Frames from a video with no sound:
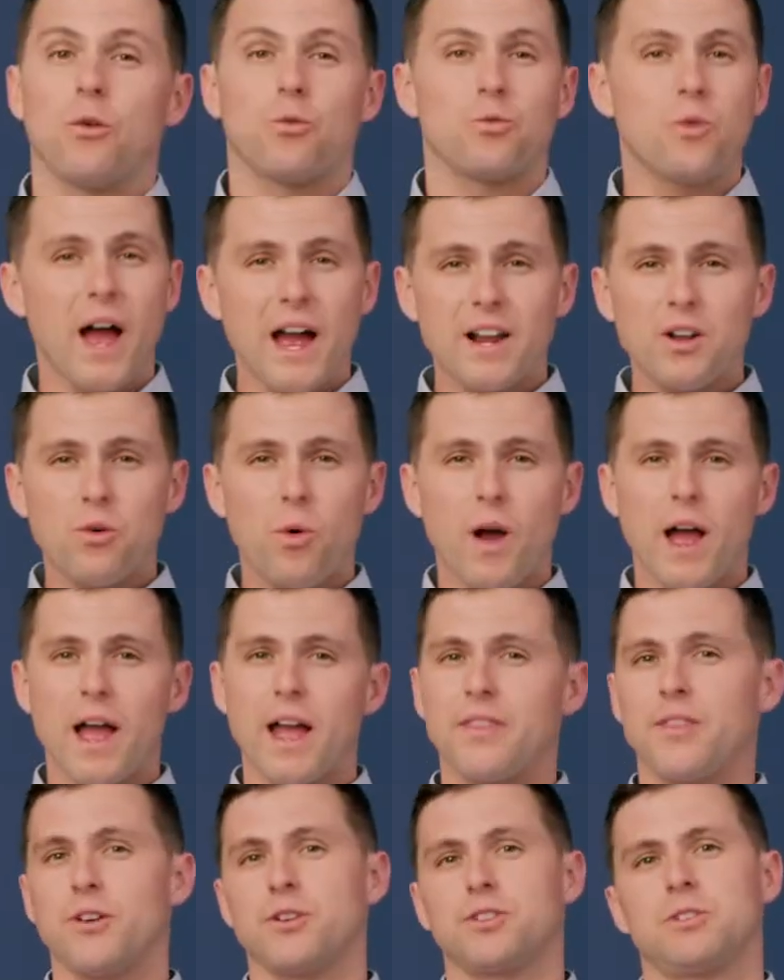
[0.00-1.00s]
Right
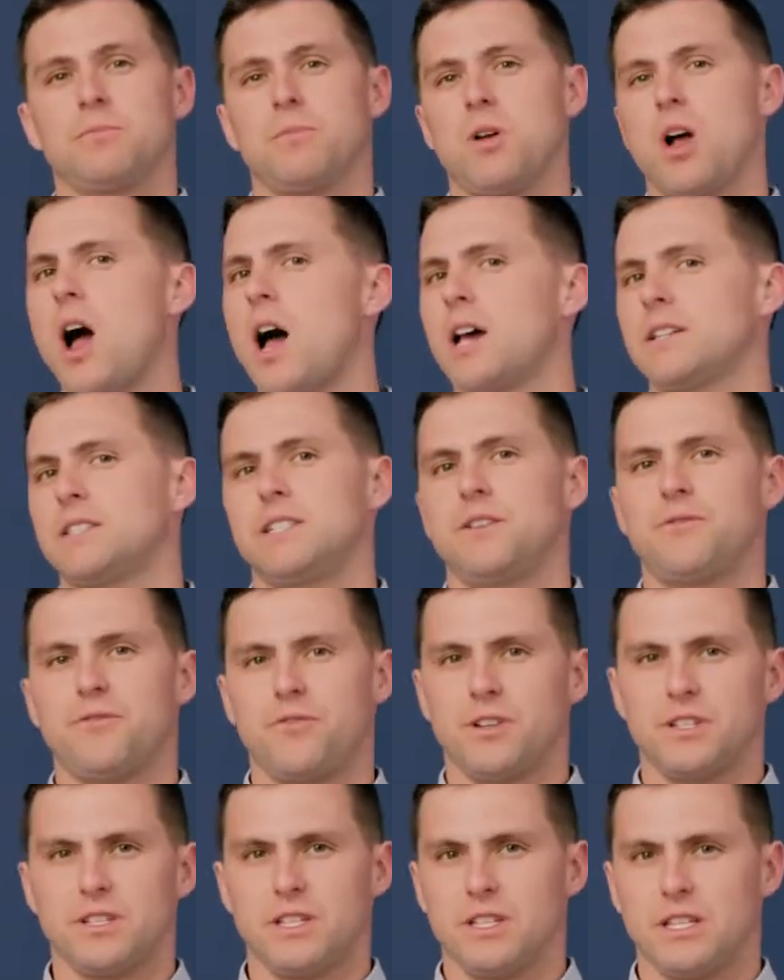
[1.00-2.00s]
away, there's some cost
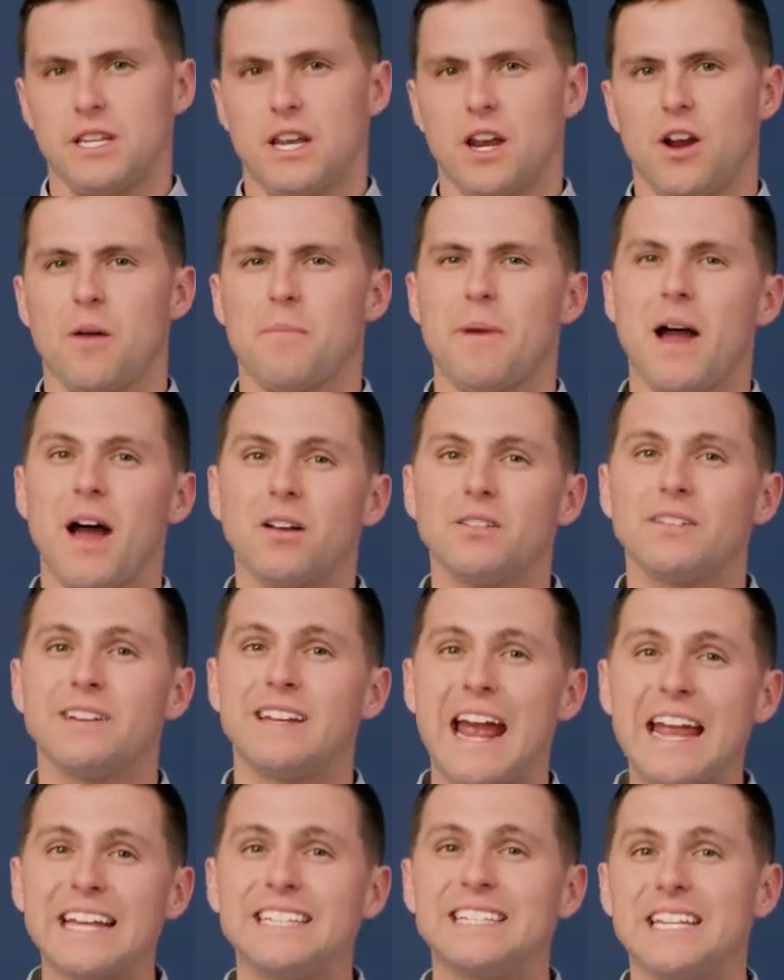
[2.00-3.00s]
differences here, about
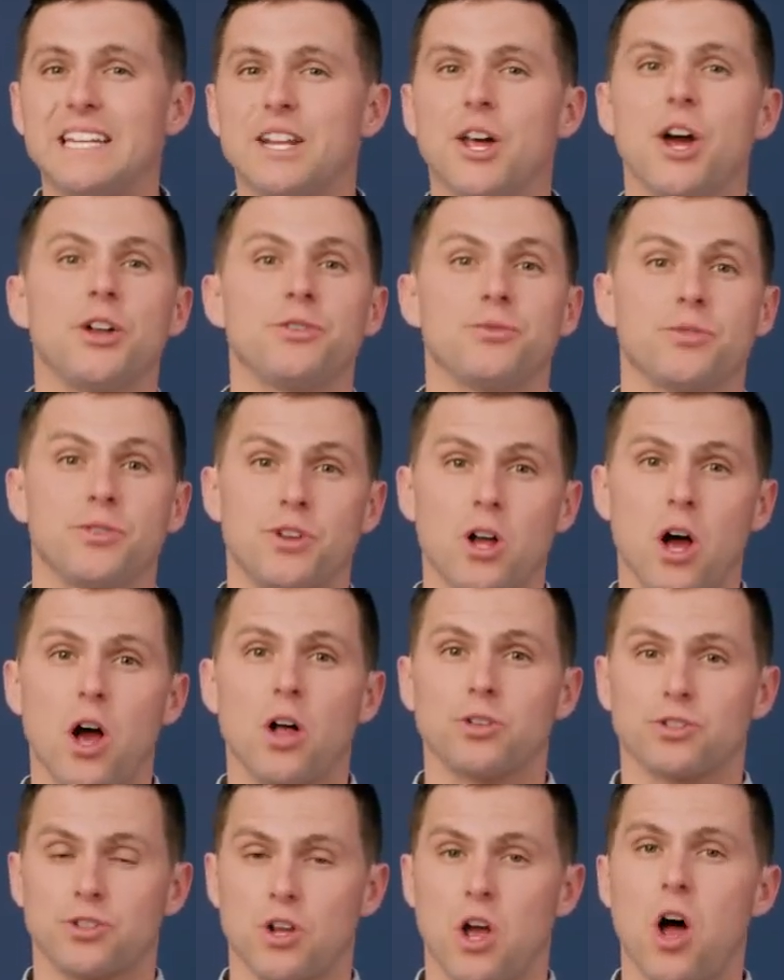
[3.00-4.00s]

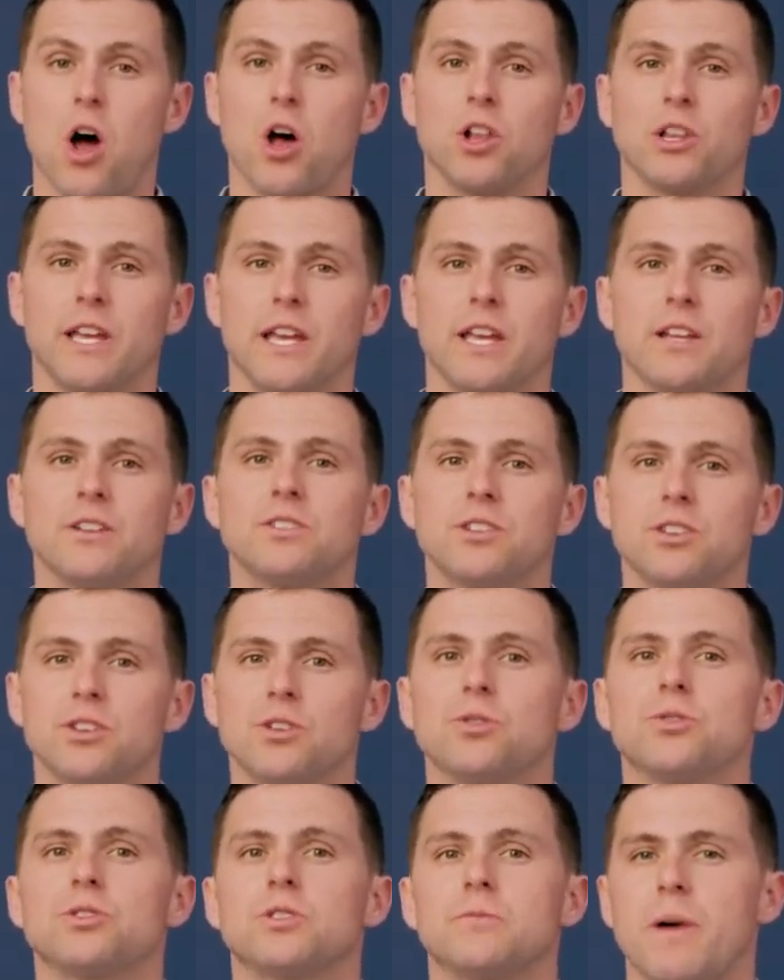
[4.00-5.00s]
$1,900 all in to
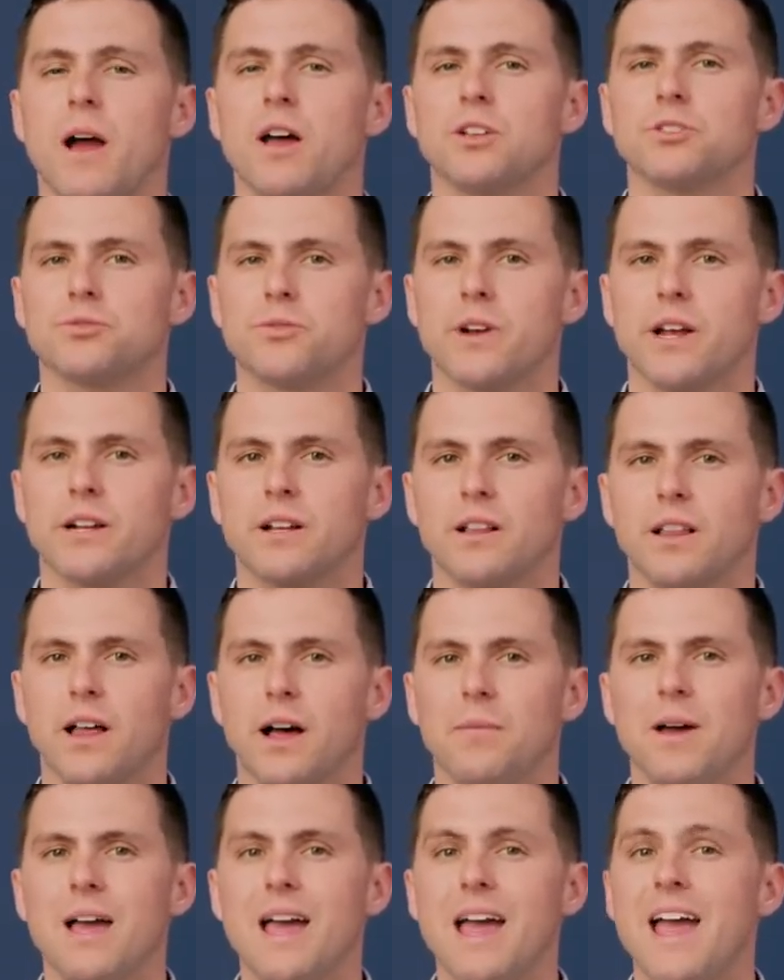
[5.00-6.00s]
use Smile Direct
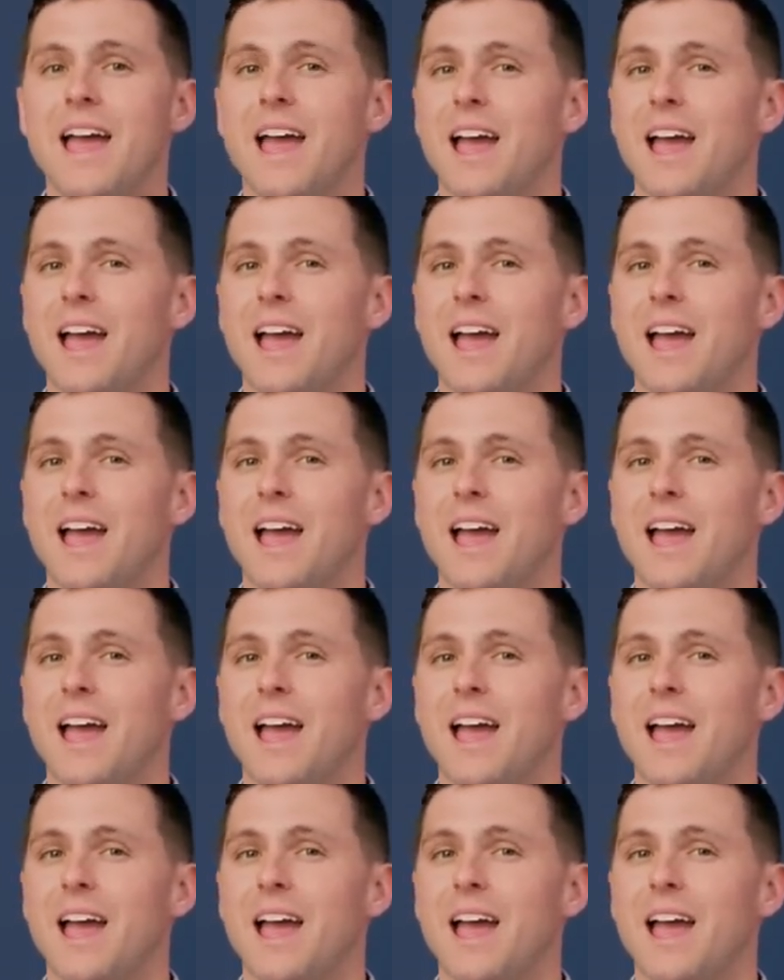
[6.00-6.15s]
Club.